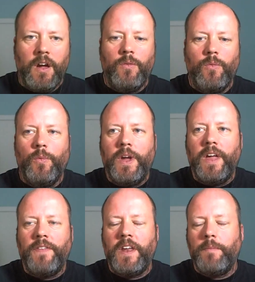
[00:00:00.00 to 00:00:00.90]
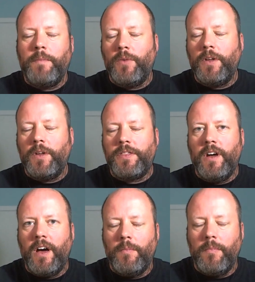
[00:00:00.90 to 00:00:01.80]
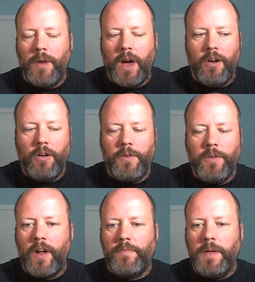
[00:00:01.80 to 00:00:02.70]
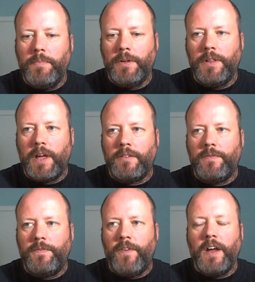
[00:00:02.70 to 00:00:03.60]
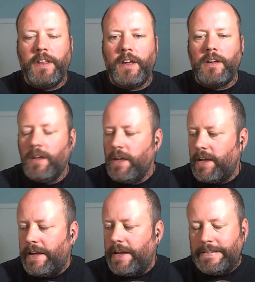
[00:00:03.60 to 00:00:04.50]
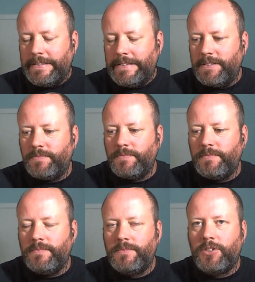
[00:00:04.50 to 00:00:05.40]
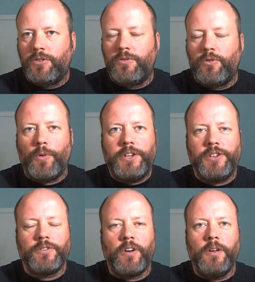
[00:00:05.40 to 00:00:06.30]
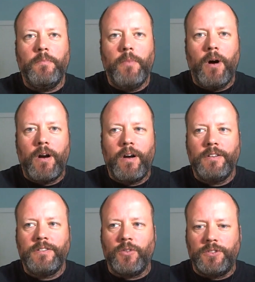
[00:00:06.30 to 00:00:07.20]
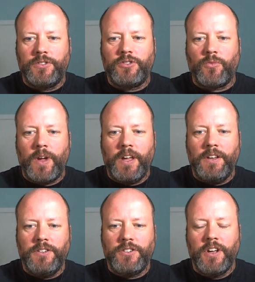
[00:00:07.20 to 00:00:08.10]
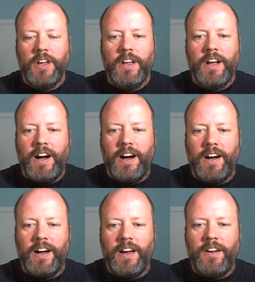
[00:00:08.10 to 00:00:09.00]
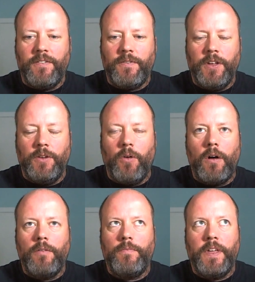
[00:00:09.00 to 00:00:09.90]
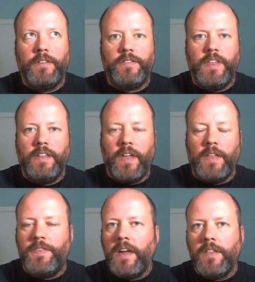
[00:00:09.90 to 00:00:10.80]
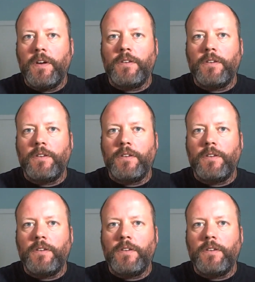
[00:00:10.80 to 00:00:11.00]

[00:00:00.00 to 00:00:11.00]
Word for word: We get that a bit with, um, I don't know if you ever have people like finding uh, creatures on Mars or strange, uh, you know, uh, they think they think they're